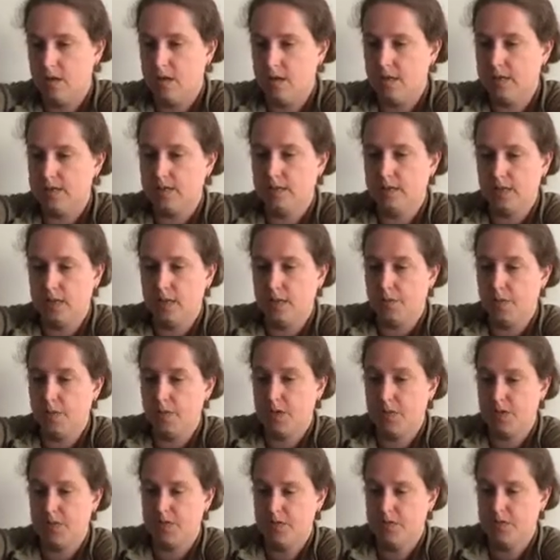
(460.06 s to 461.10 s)
I still got a bunch
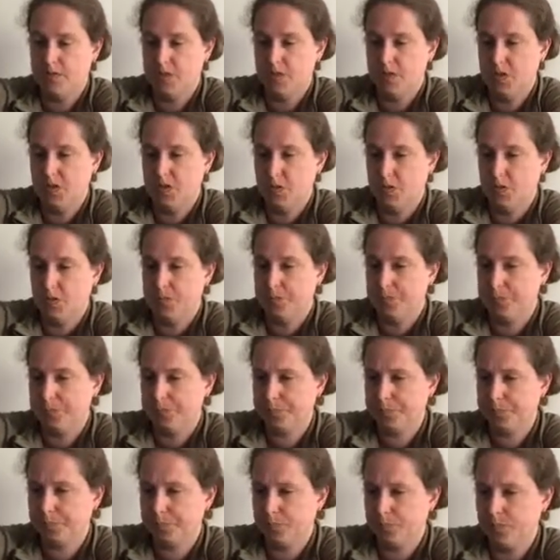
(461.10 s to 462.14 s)
of stuff to do.
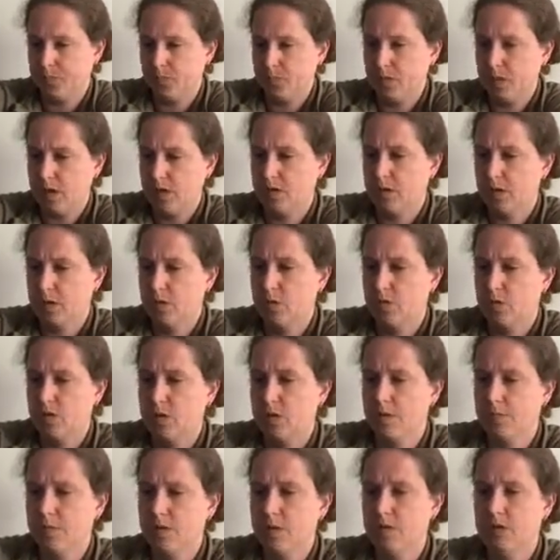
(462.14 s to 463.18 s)
So
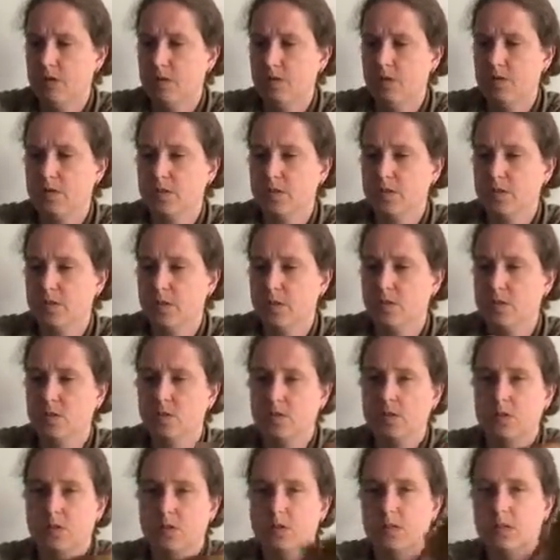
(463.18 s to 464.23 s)
I'm going to use the
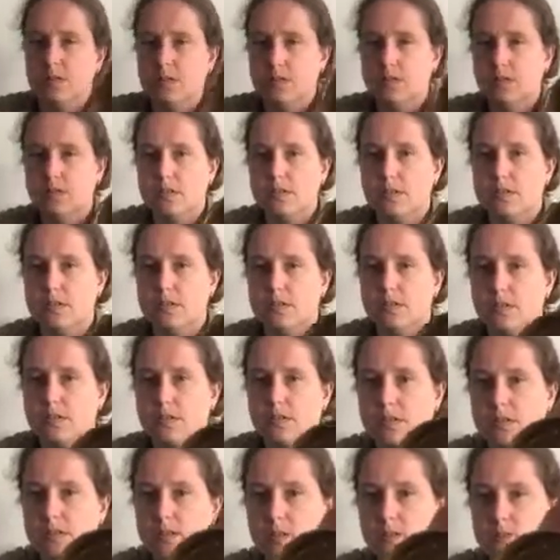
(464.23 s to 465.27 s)
gold. Here's
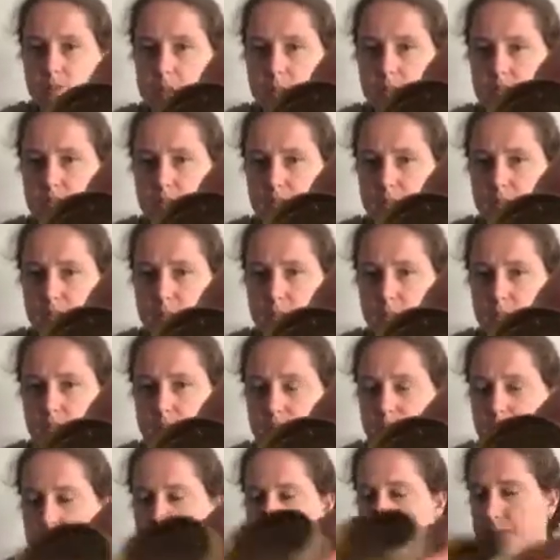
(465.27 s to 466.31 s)
what the ink looks
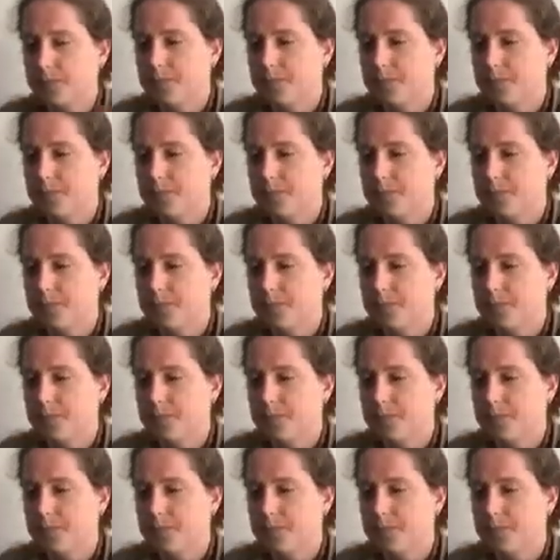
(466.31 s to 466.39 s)
like.